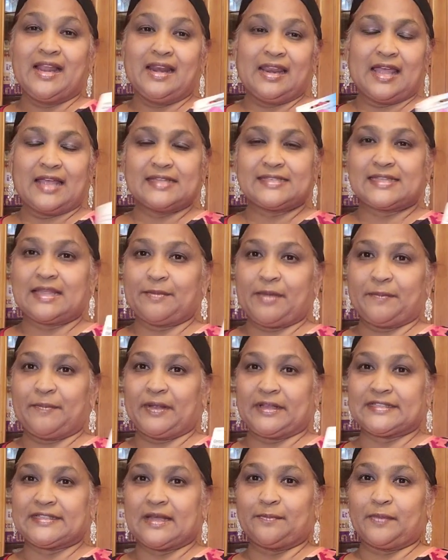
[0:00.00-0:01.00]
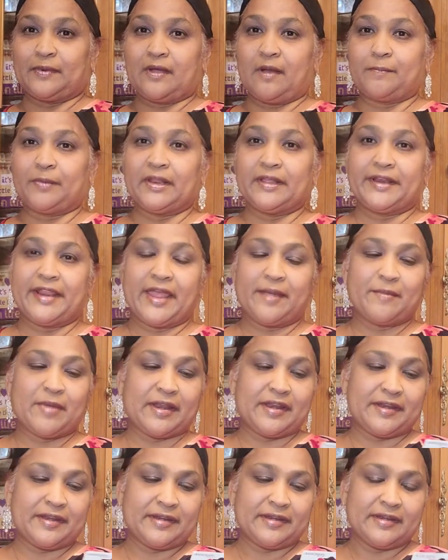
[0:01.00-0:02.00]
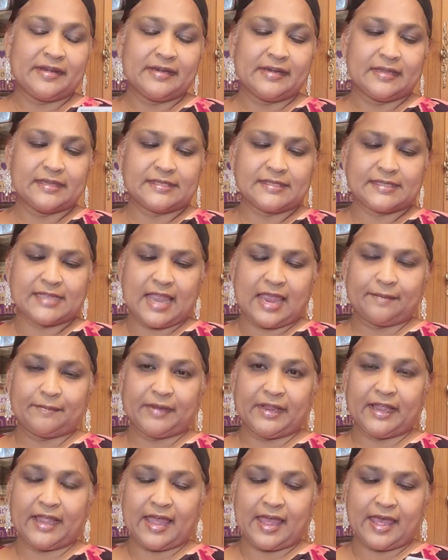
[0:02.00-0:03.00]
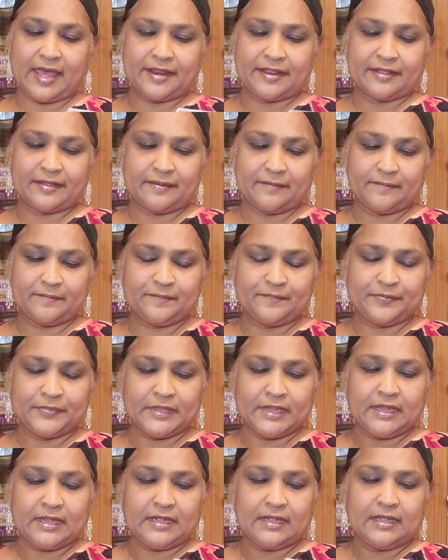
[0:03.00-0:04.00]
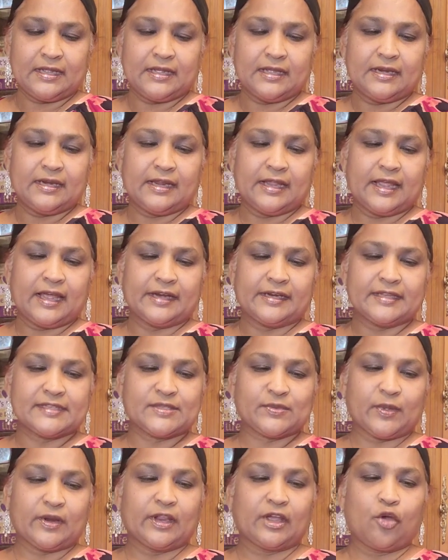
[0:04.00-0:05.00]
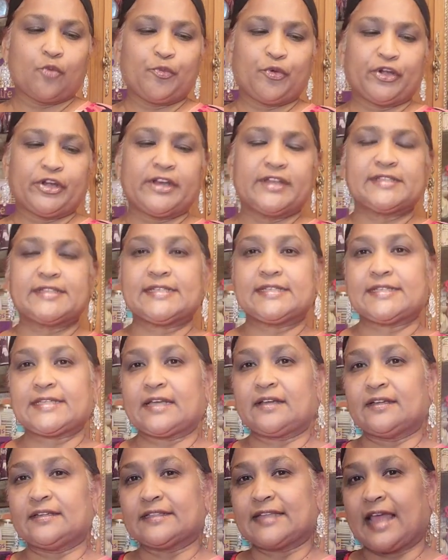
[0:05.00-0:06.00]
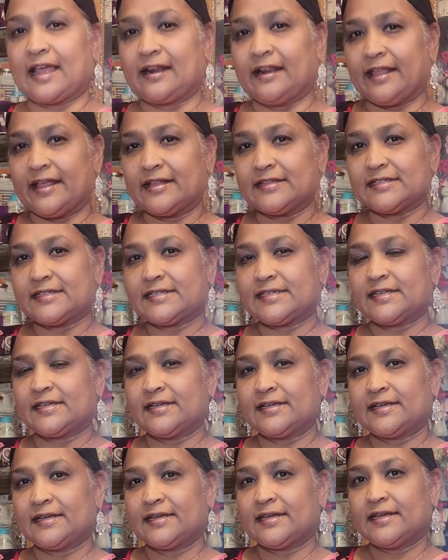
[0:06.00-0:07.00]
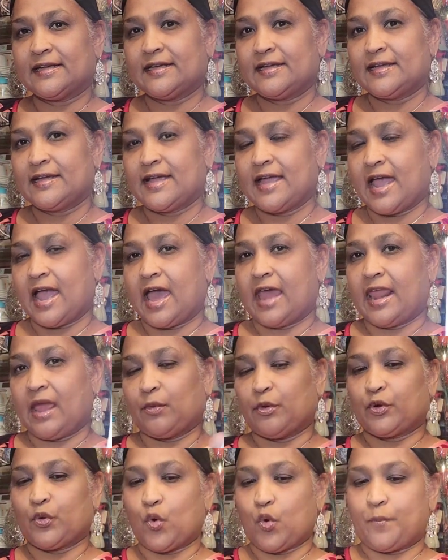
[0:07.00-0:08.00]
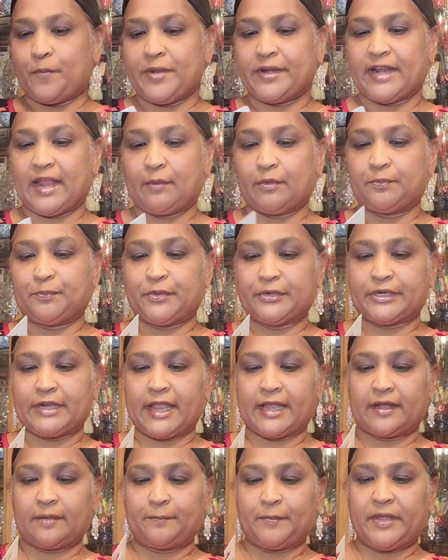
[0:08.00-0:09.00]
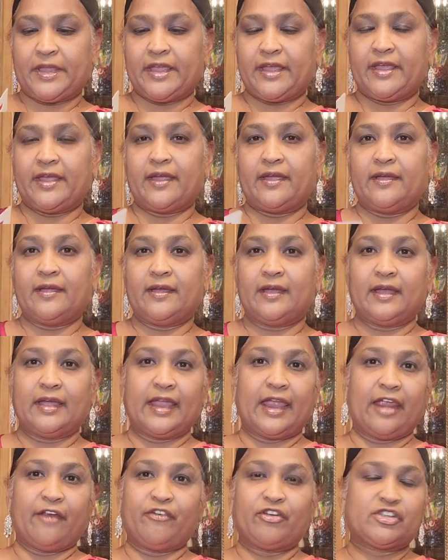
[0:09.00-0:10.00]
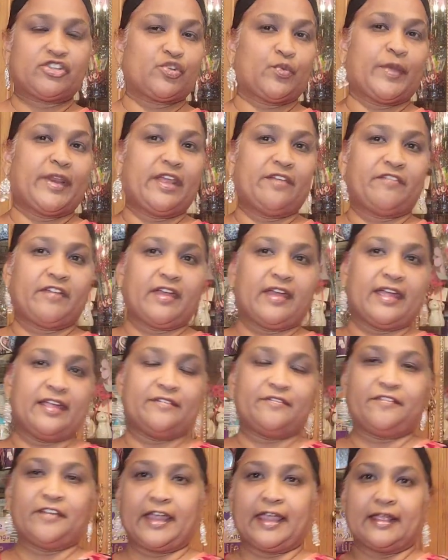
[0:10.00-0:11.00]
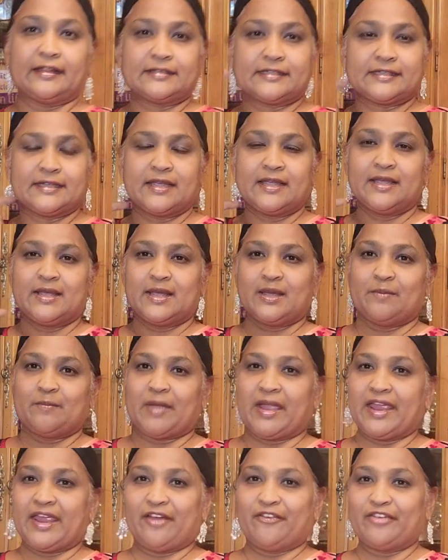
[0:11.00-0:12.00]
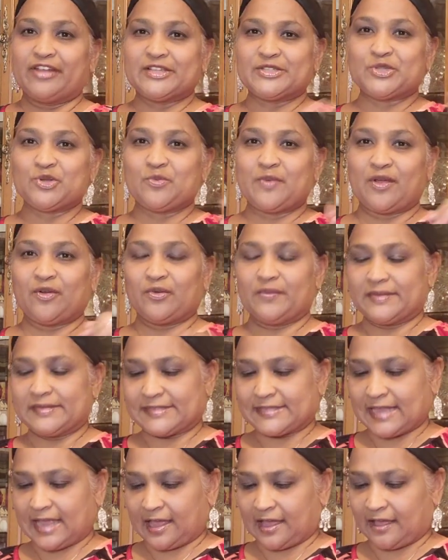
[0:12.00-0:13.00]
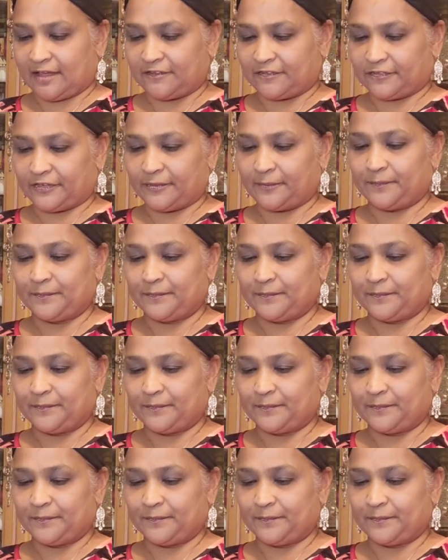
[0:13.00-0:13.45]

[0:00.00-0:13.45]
last time I picked up a couple of them and this time they had they had this one look how pretty this is a contact lens and I would open it I would put like a pair a earring so whenever I forget my earrings home I always have